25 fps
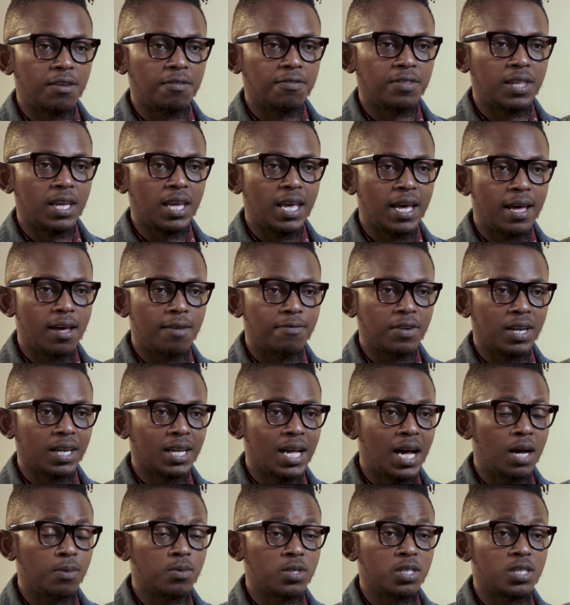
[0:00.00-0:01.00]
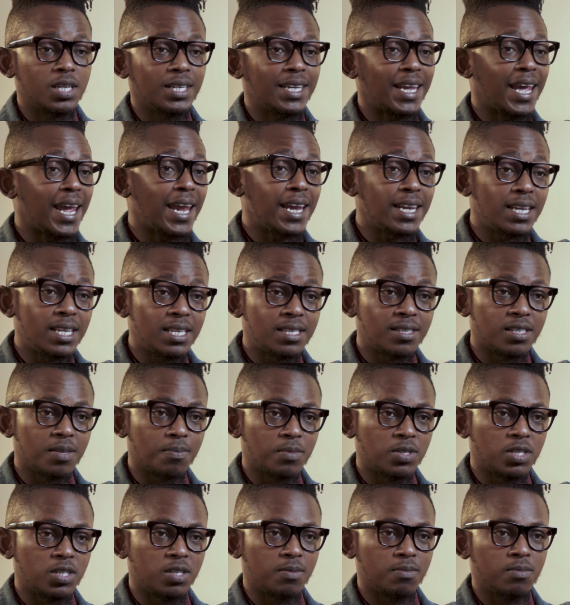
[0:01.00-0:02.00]
if they have encountered any
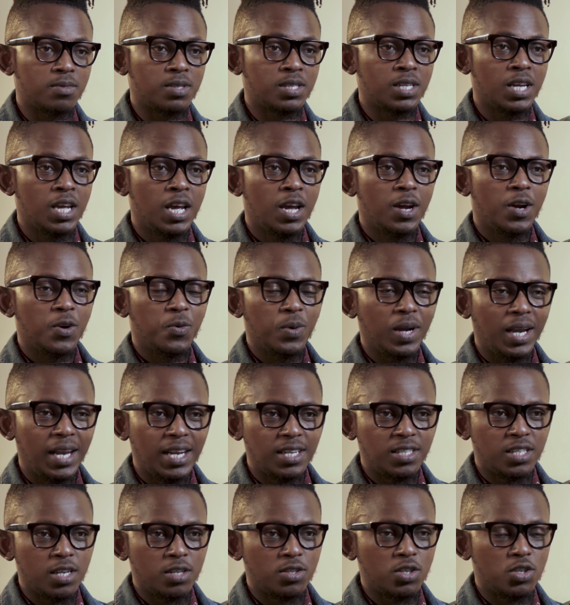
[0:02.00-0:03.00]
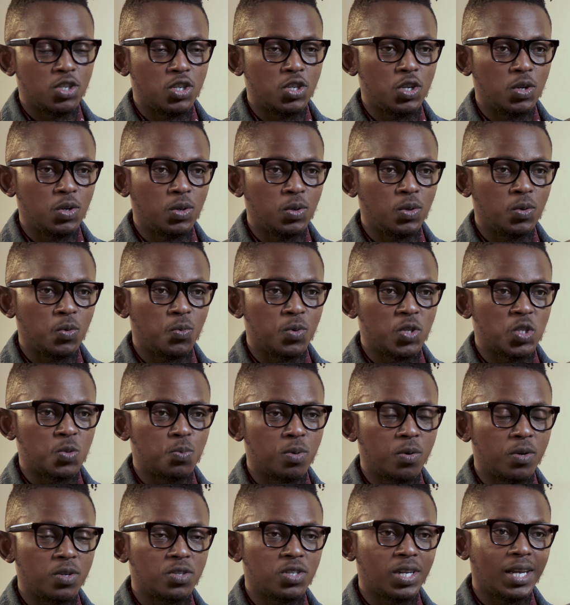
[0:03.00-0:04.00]
symptoms related to
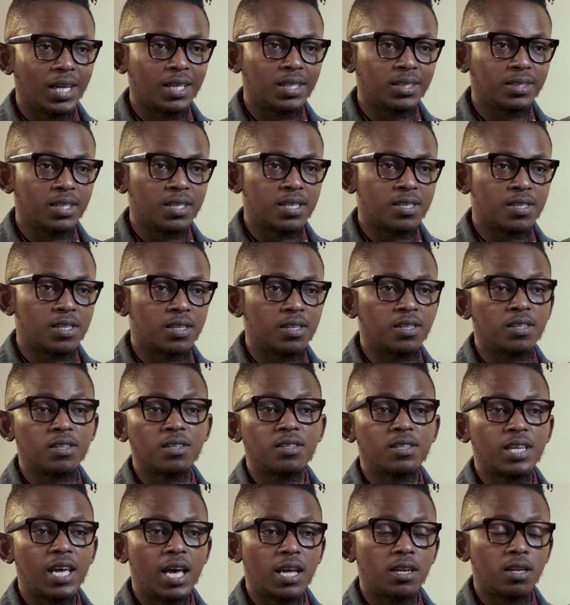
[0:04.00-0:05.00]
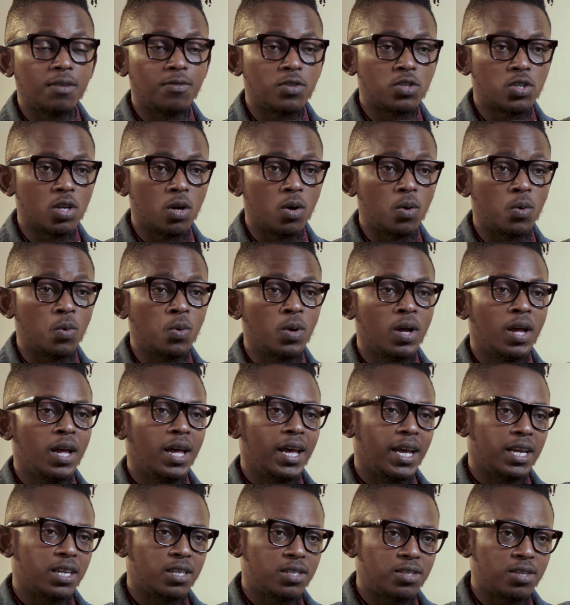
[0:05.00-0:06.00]
respiratory illnesses, and if so,
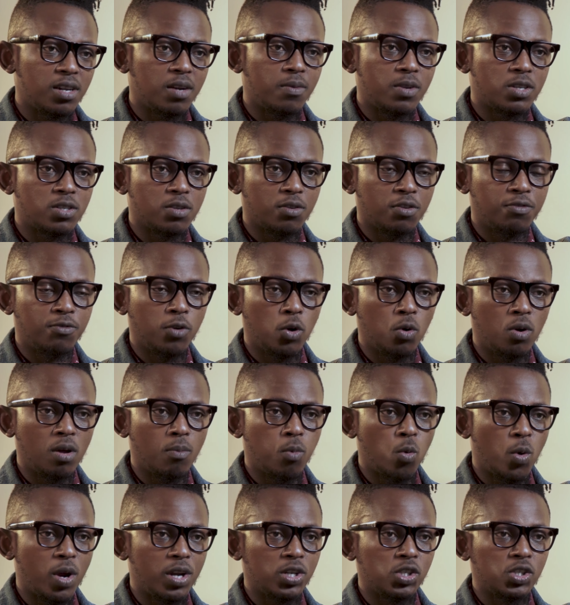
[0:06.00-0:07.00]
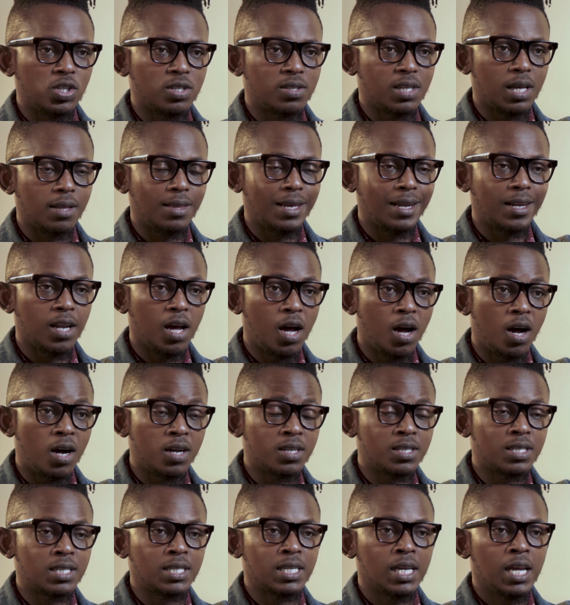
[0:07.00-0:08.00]
a series of follow-up questions are then
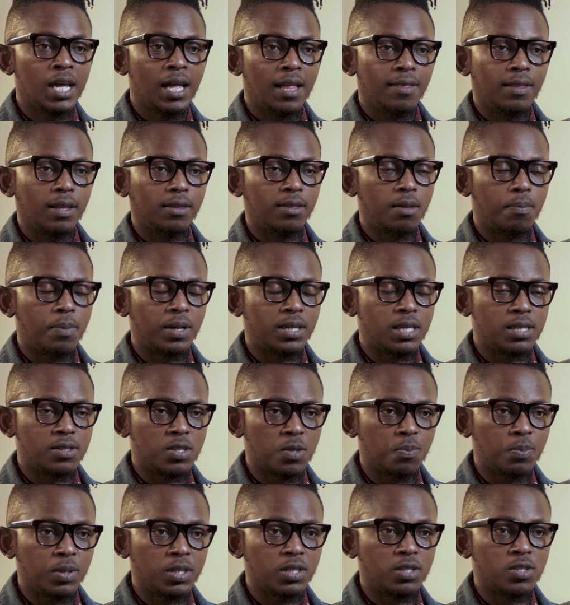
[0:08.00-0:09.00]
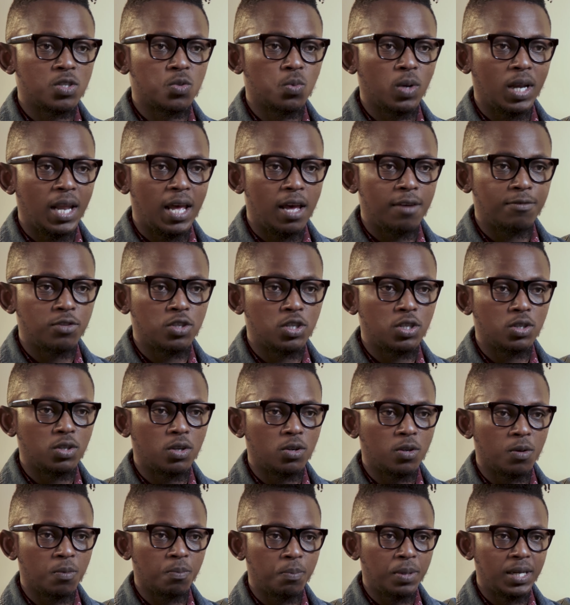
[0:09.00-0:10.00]
asked that the participants will have to
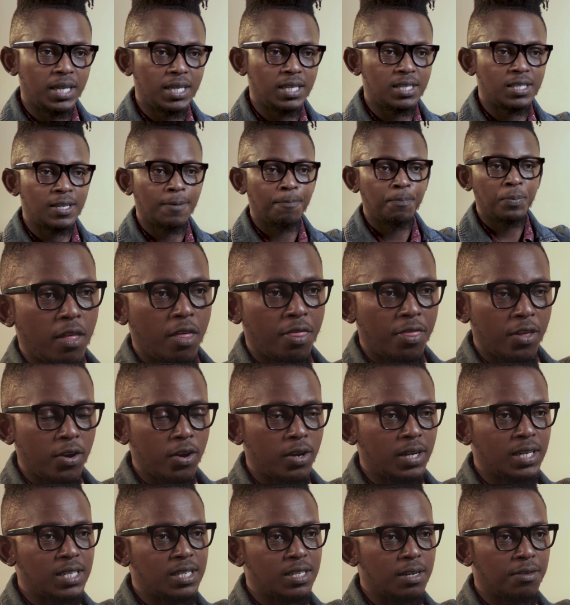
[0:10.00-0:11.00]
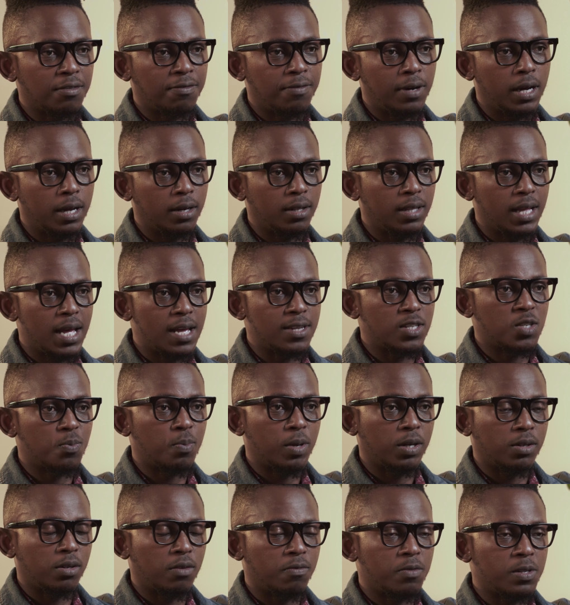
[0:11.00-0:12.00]
complete. The third and final
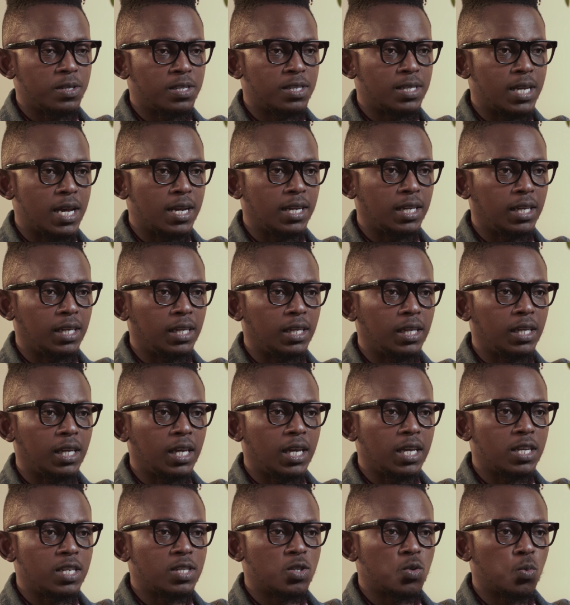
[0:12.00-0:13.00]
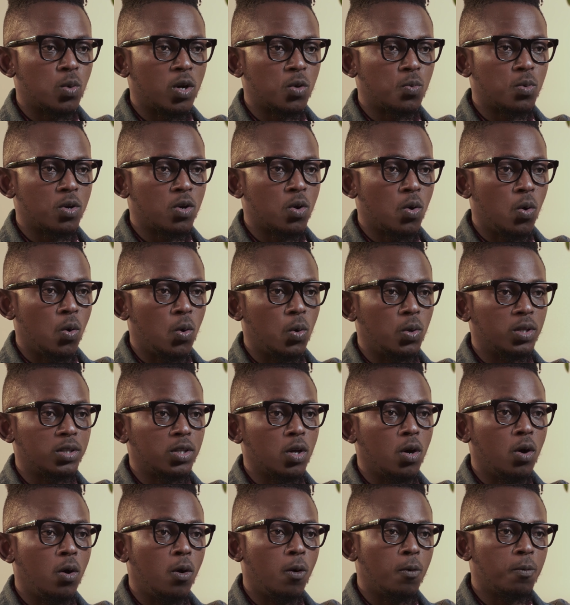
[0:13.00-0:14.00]
aspect of the study is what we call
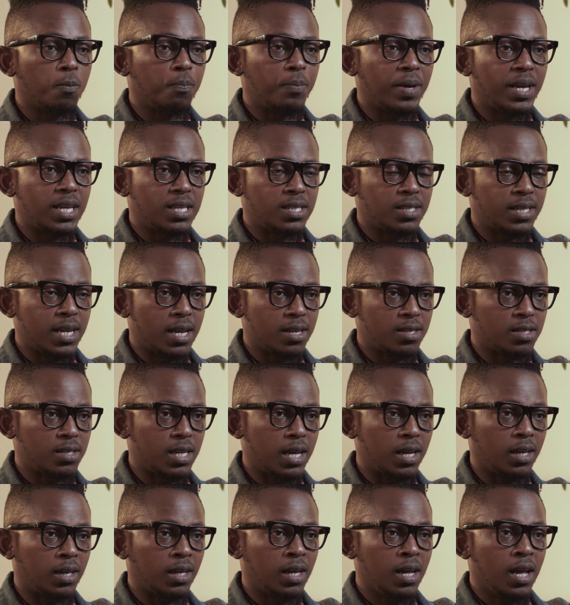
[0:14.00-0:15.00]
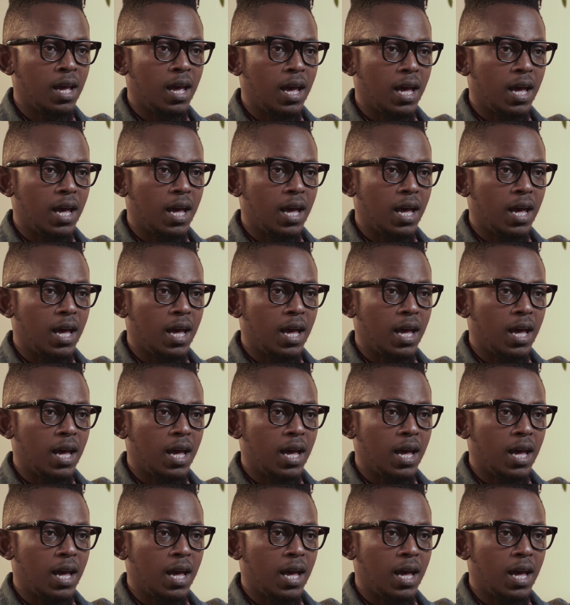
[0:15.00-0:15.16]
the home-based testing,